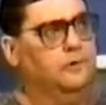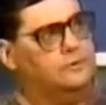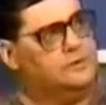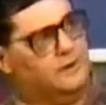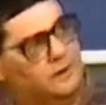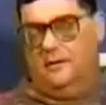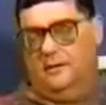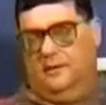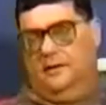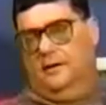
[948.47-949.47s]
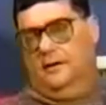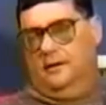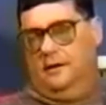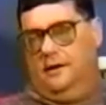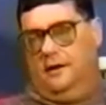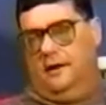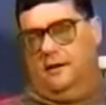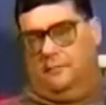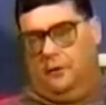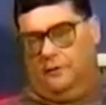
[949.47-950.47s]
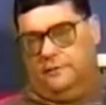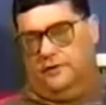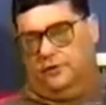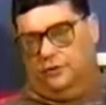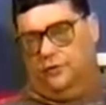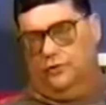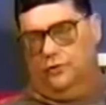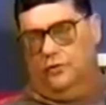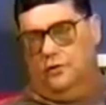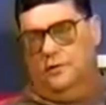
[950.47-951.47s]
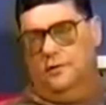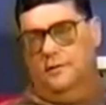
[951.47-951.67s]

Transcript: Who's there? It involved a true